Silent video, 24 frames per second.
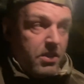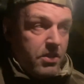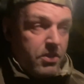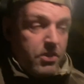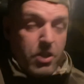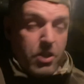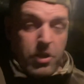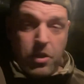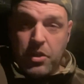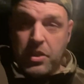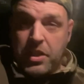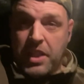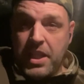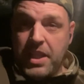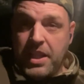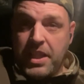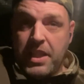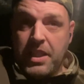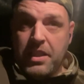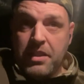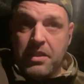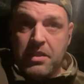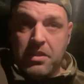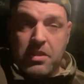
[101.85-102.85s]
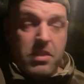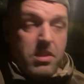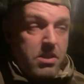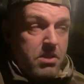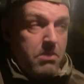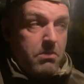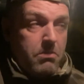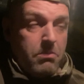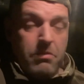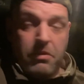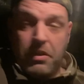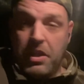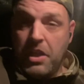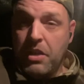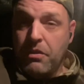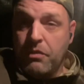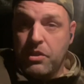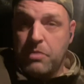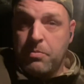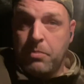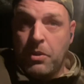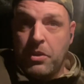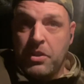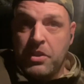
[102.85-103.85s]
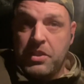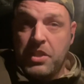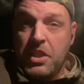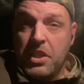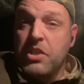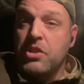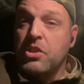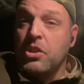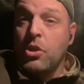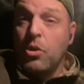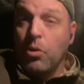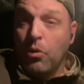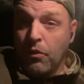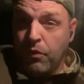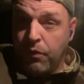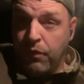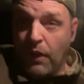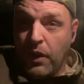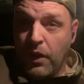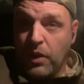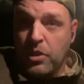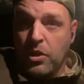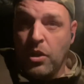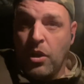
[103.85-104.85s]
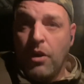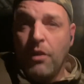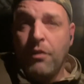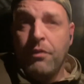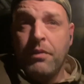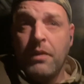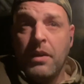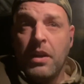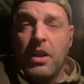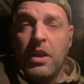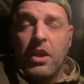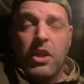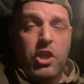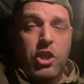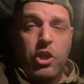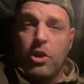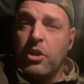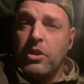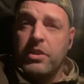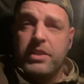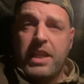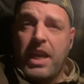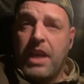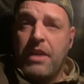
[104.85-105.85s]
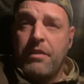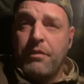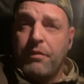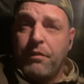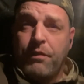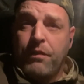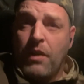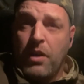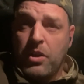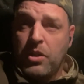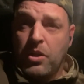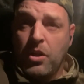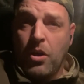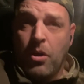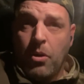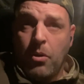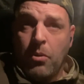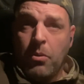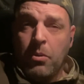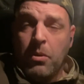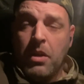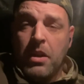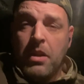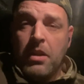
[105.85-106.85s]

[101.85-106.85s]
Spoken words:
The Ukrainians, their response is, go fuck off. You aren't getting fuck all.